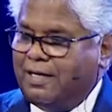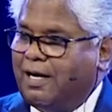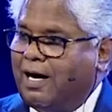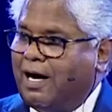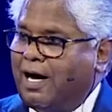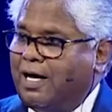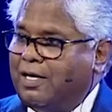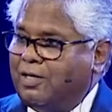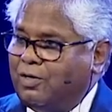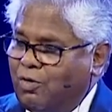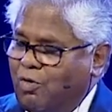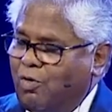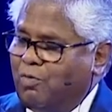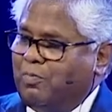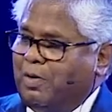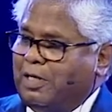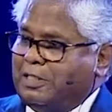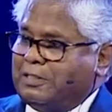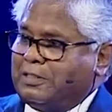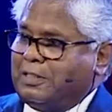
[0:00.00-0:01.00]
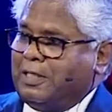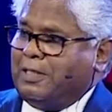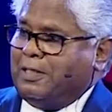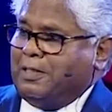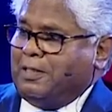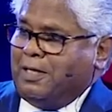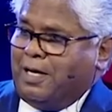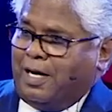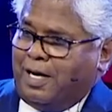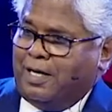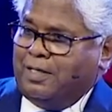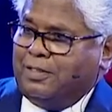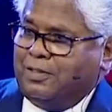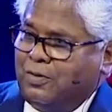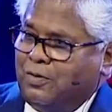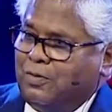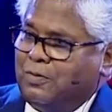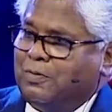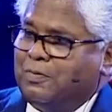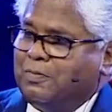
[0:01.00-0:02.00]
I know my son, I
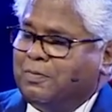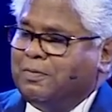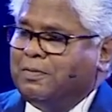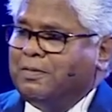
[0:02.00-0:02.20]
know.